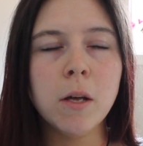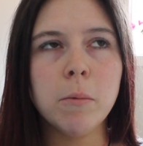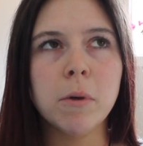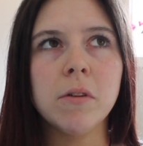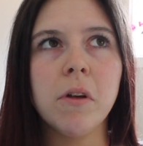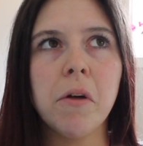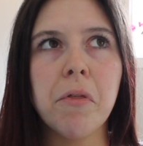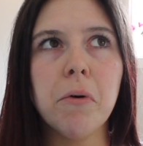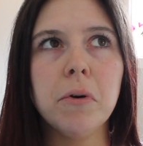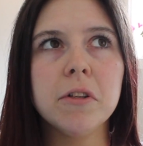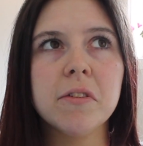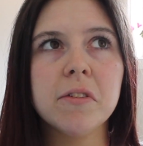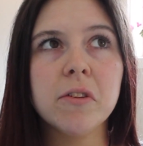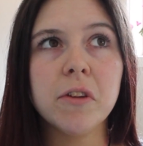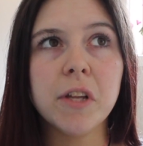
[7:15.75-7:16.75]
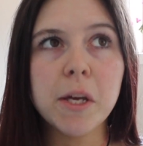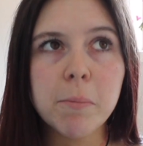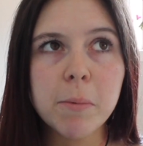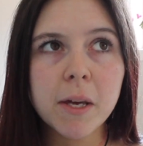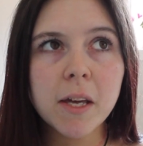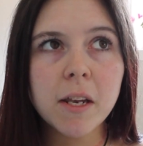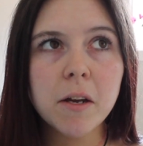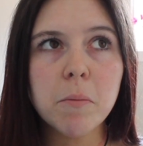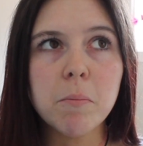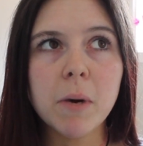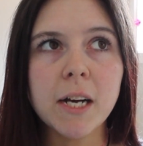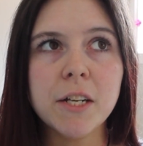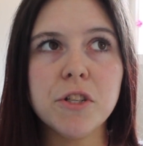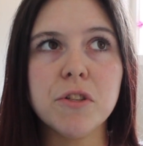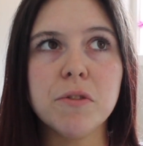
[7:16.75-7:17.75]
because I thought sleeping in it
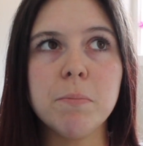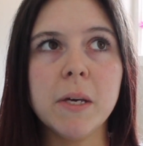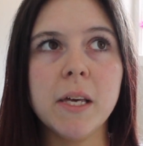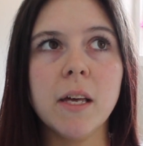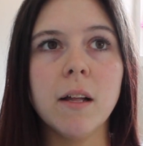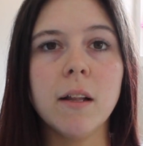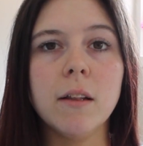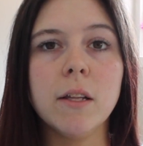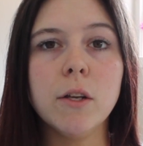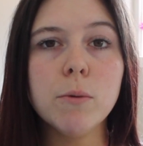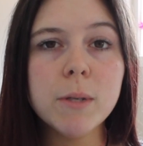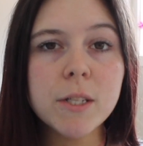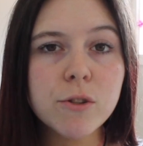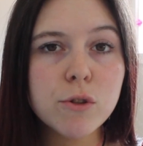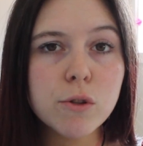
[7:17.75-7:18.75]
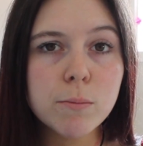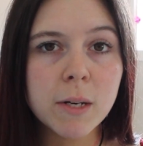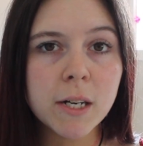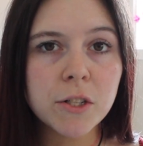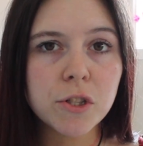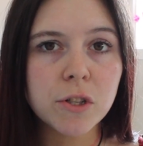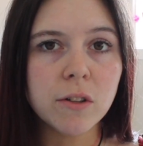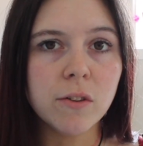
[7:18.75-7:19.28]
might just be a little bit too much,